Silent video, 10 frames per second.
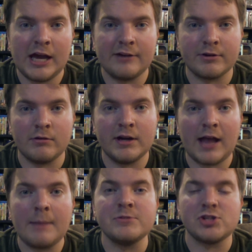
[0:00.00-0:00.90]
everyone,
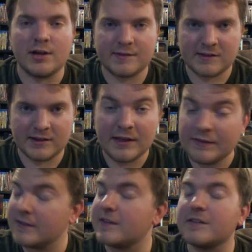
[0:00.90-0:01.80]
I'm Justin,
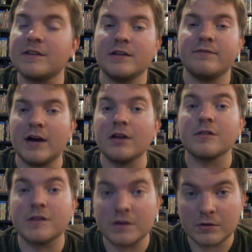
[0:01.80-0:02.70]
and this is Cinephile
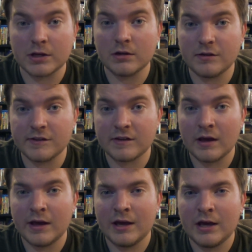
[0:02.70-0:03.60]
Studios.
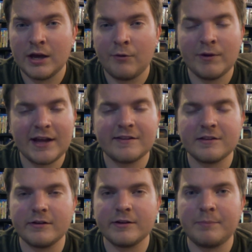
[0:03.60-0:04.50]
When I
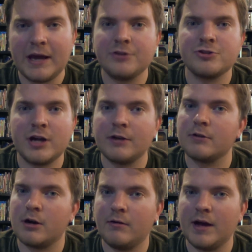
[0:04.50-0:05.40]
started Patreon
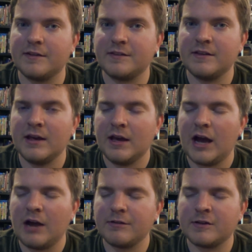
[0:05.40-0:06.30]
Request,
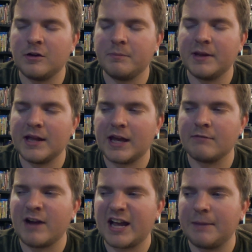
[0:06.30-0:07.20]
I was hoping to
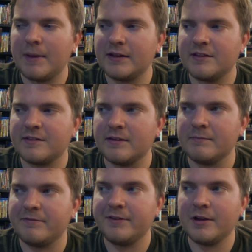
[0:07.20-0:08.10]
get recommended
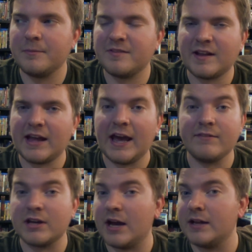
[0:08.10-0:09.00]
some films that I
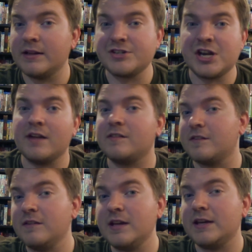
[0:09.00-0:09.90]
haven't gotten a chance to
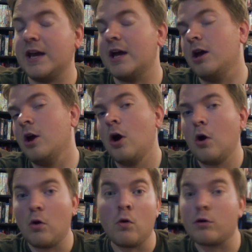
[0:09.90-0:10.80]
see yet,
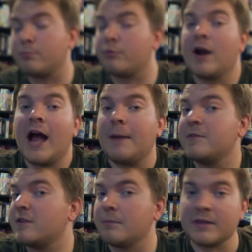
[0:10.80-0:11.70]
or
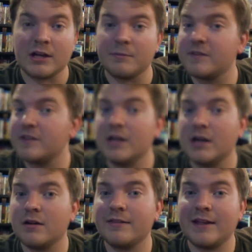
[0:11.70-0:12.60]
perhaps something
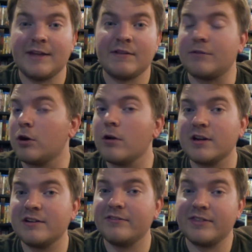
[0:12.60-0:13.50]
obscure that I've never heard
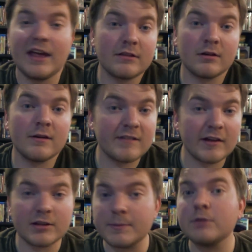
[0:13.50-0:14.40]
of that turns
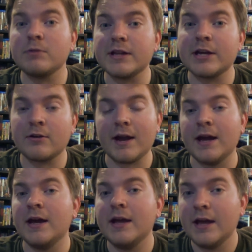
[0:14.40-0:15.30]
out to be really
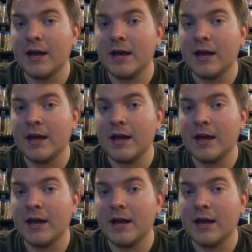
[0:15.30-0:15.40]
great.